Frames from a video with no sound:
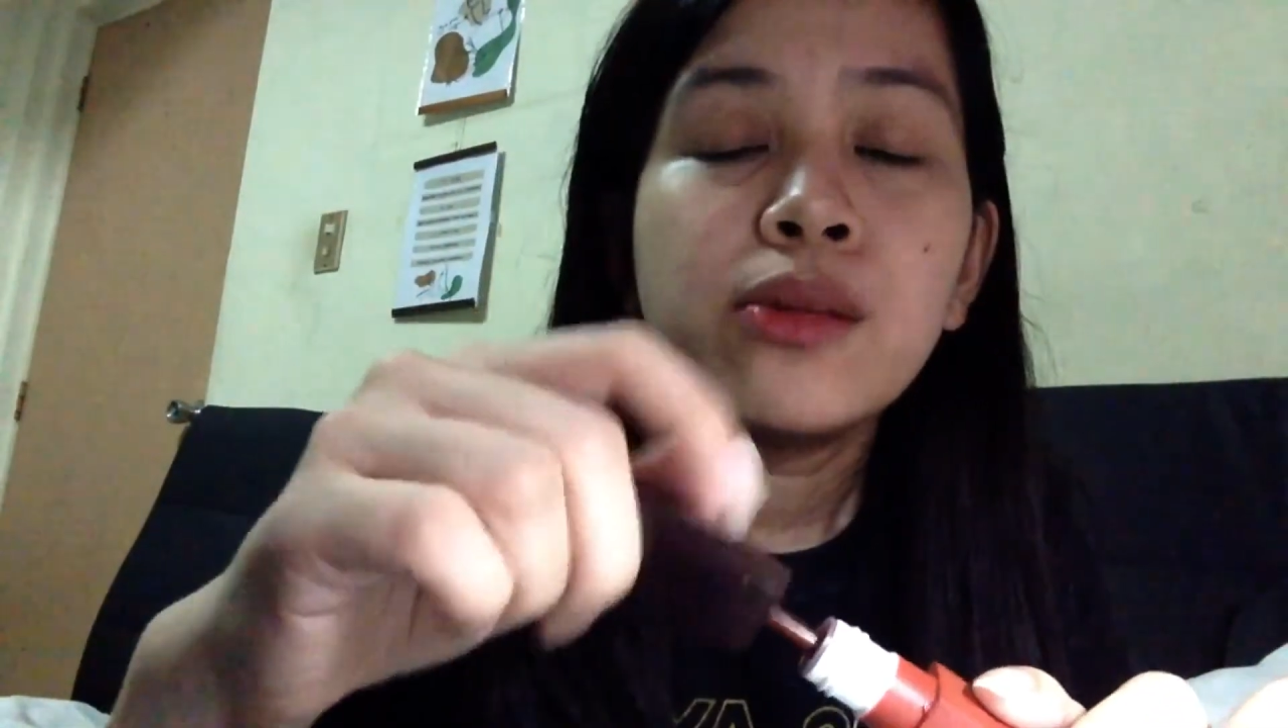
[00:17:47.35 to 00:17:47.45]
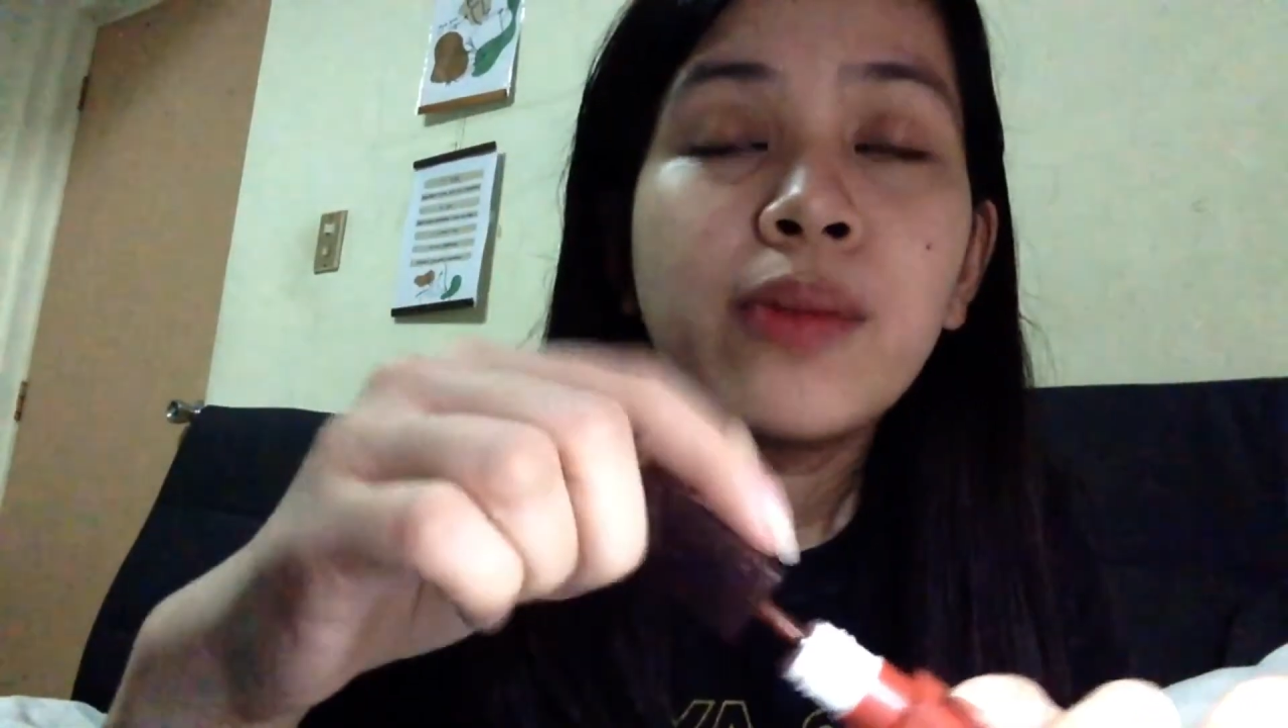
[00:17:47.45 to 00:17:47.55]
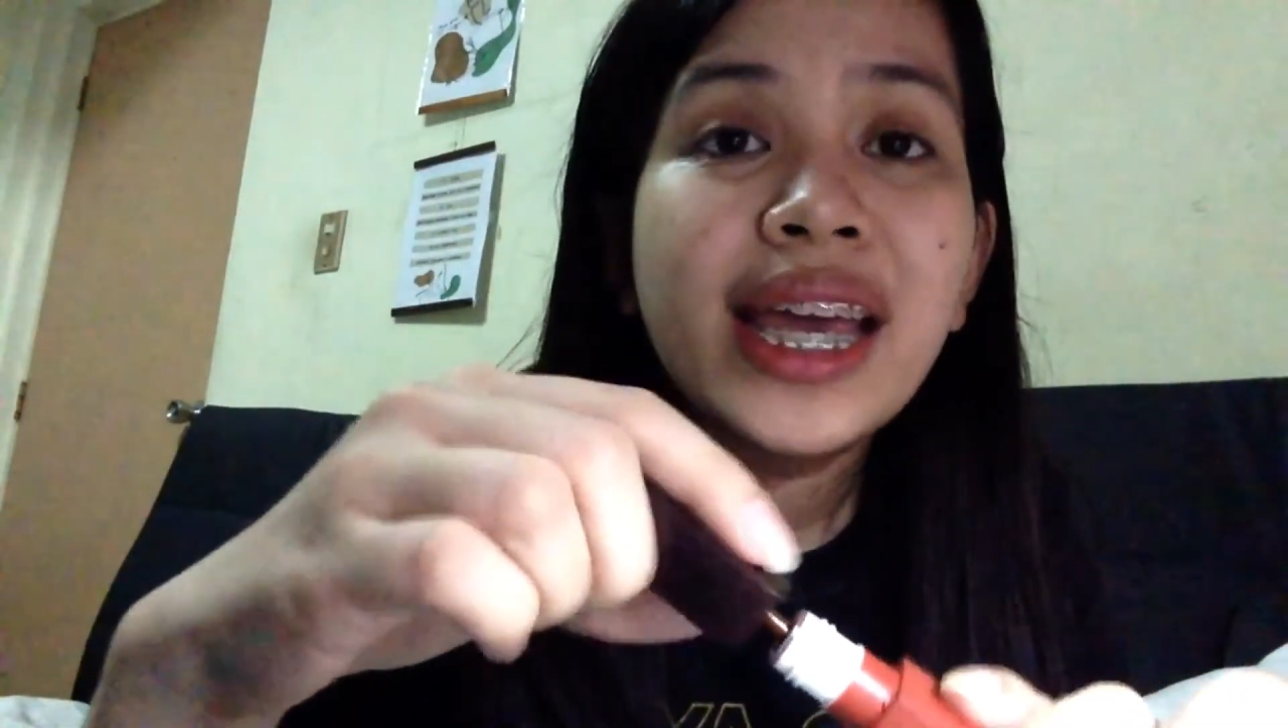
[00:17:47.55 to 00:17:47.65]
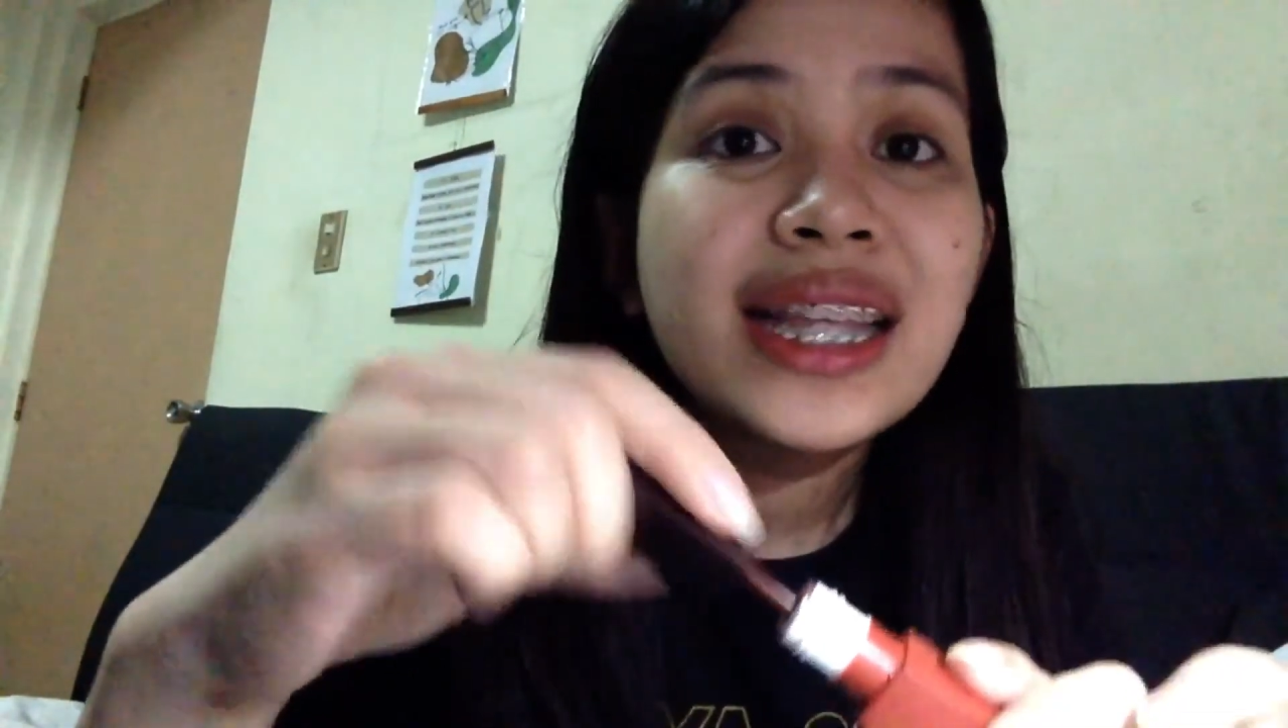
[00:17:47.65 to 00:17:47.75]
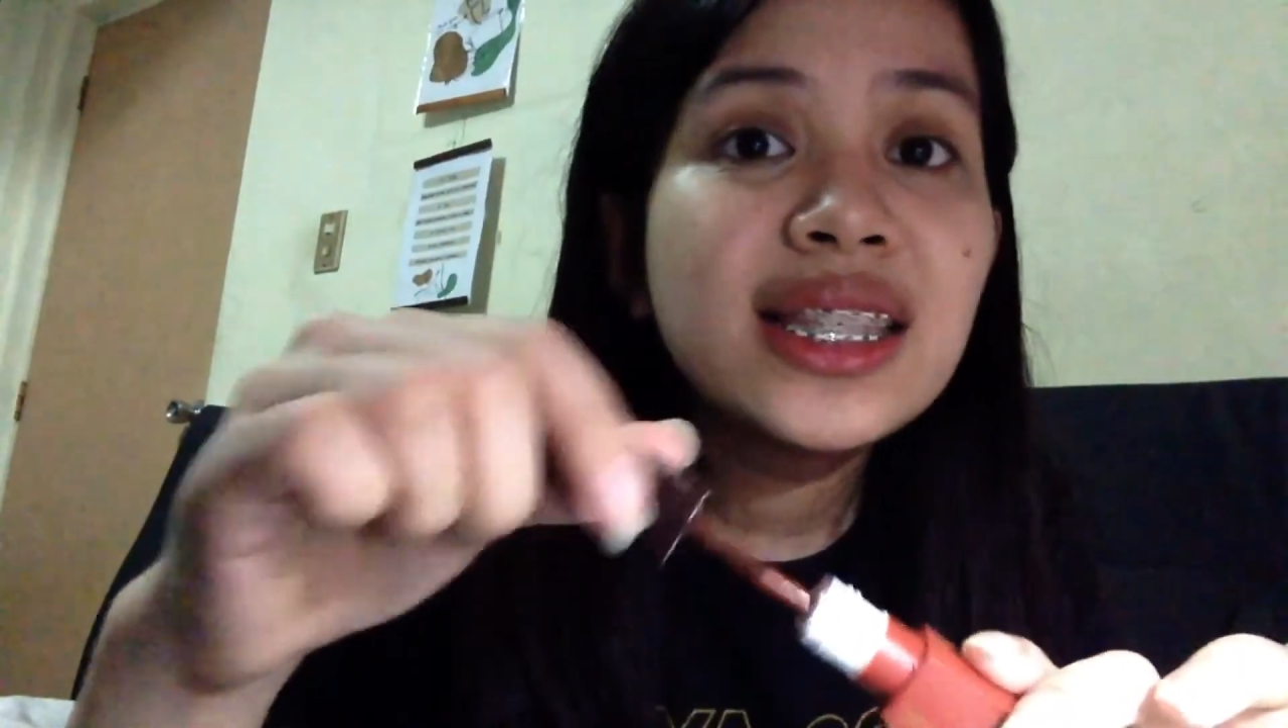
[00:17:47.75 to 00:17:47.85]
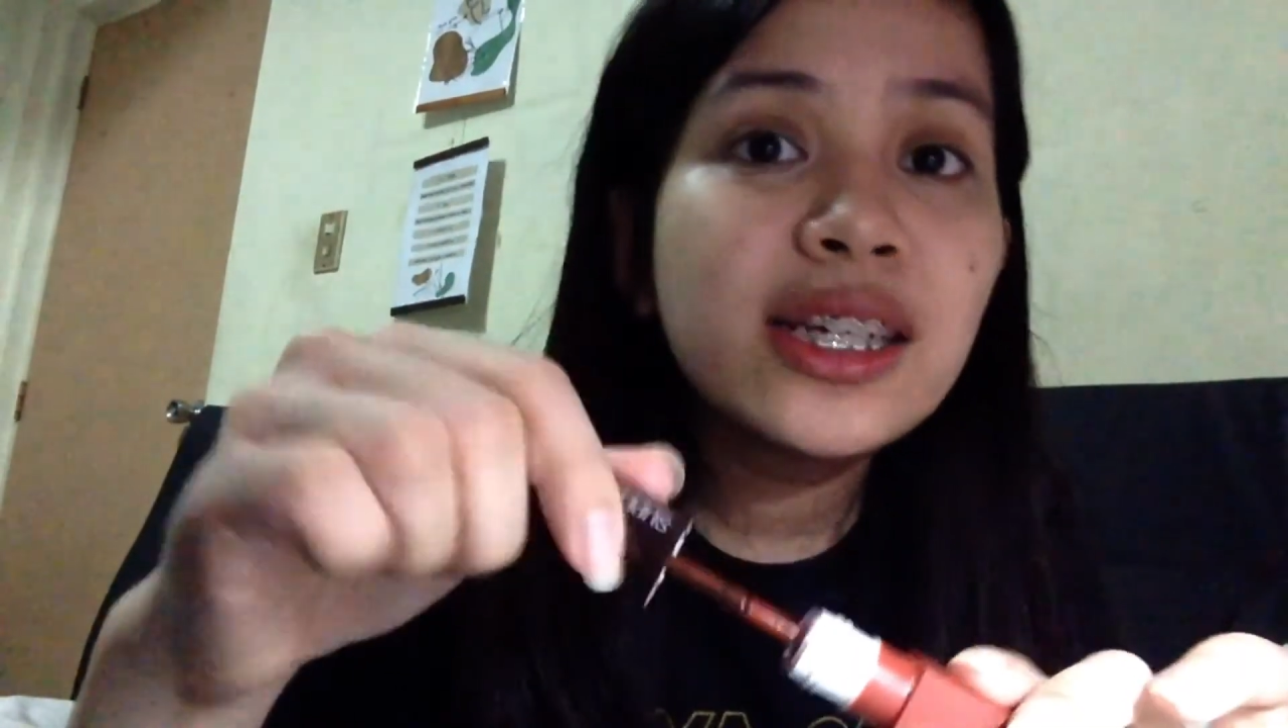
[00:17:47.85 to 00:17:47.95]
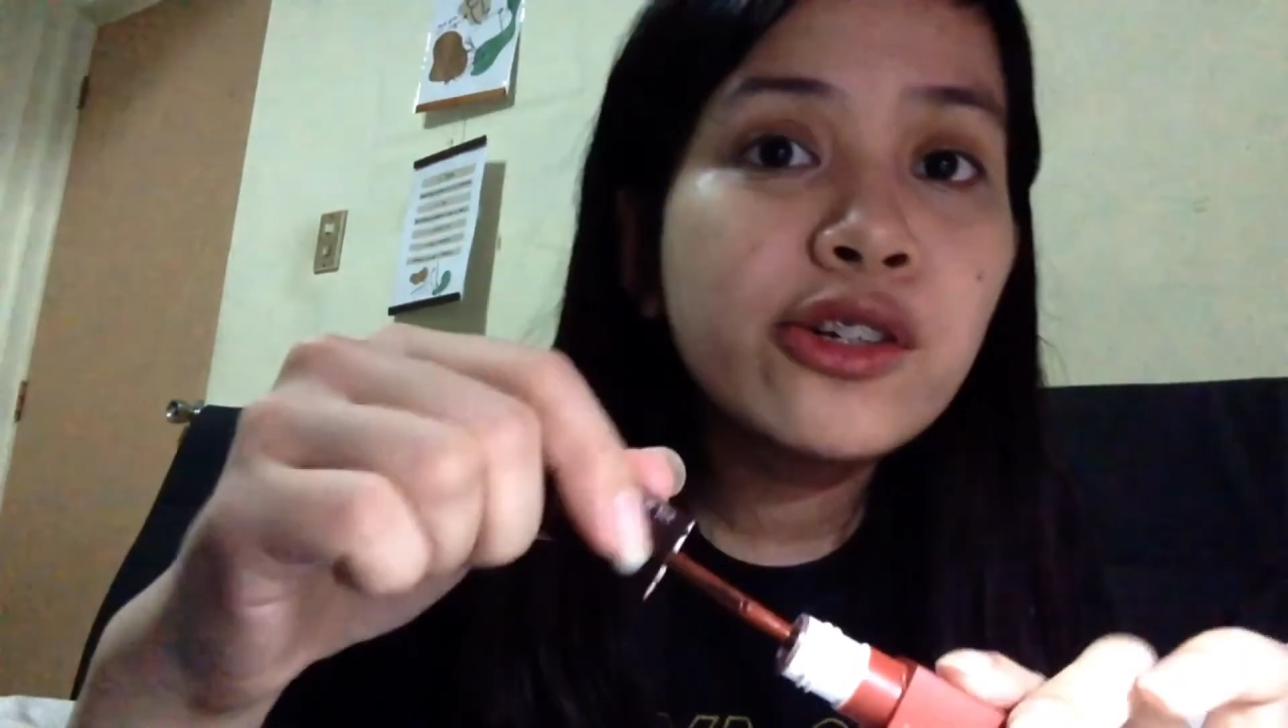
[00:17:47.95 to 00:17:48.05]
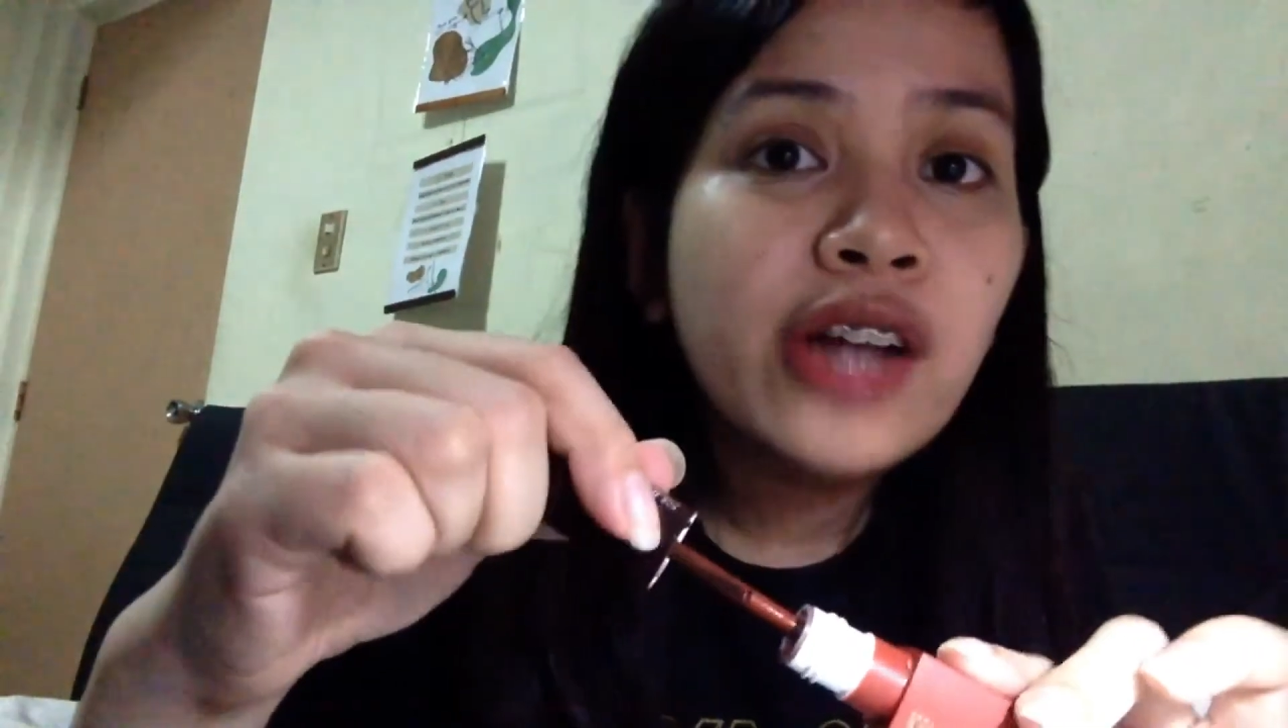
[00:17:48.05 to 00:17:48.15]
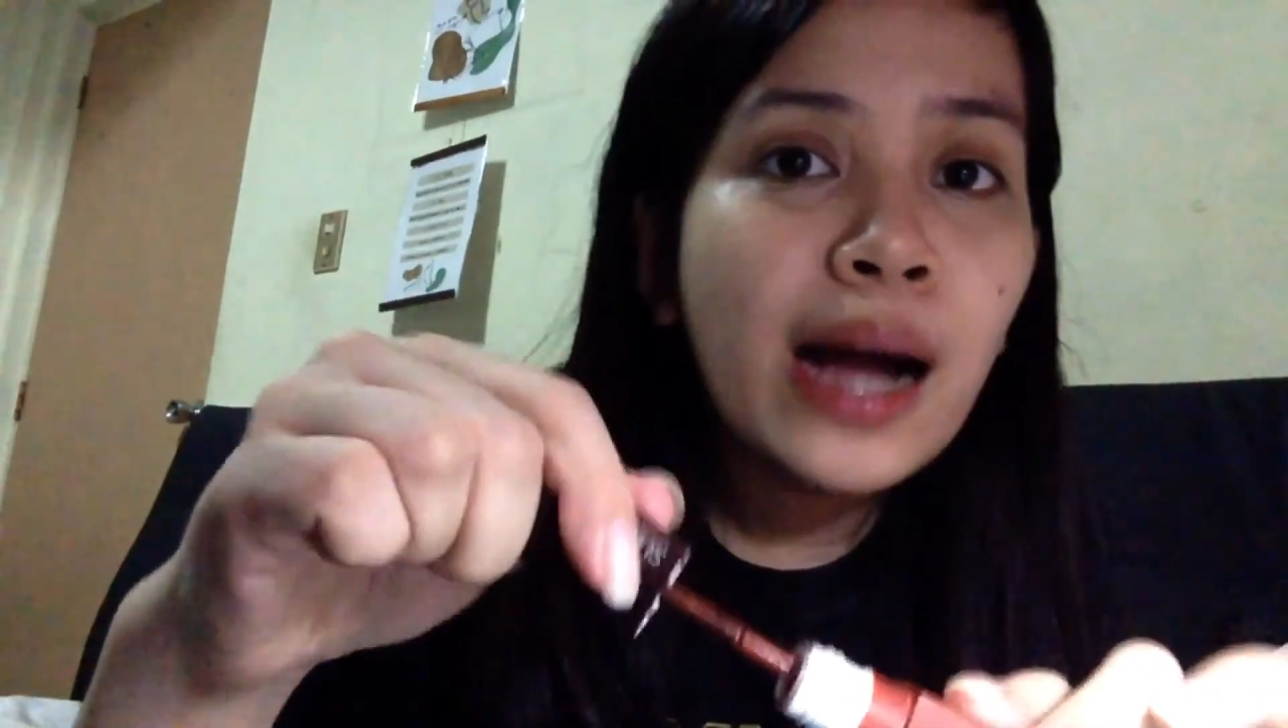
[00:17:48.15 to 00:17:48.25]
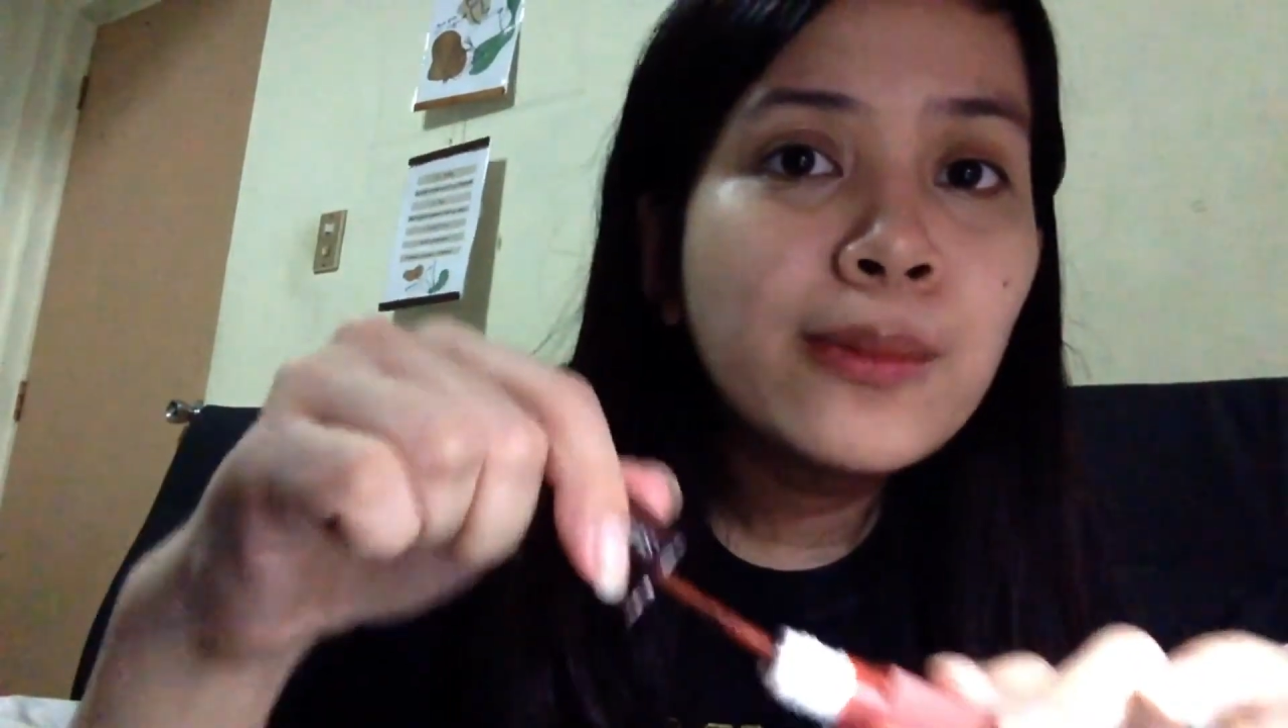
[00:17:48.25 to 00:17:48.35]
it on my
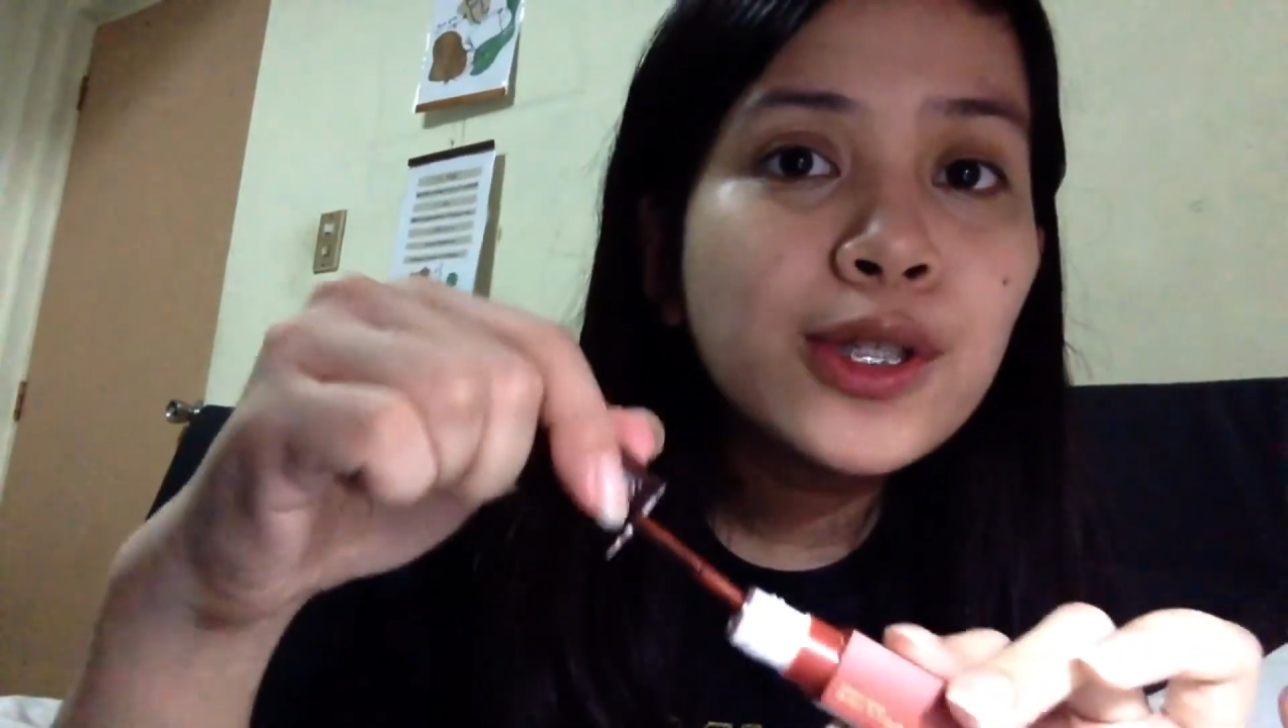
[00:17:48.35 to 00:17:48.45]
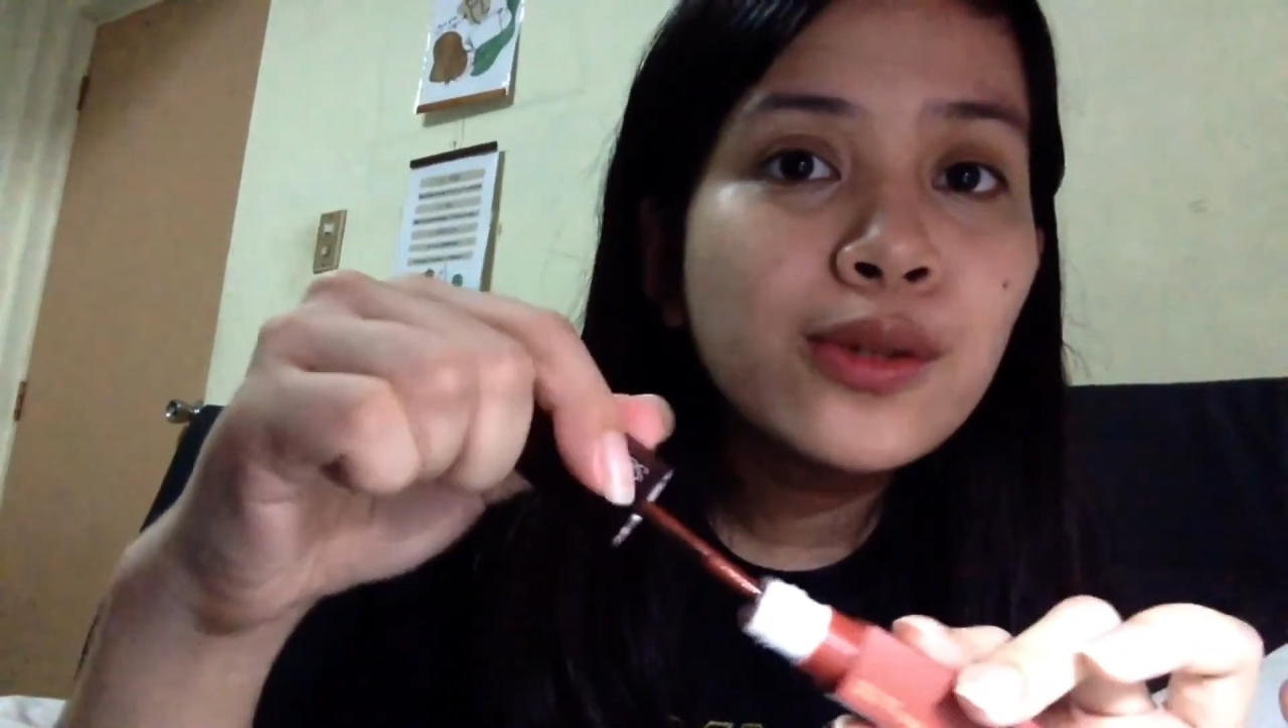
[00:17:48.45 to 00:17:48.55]
Instagram.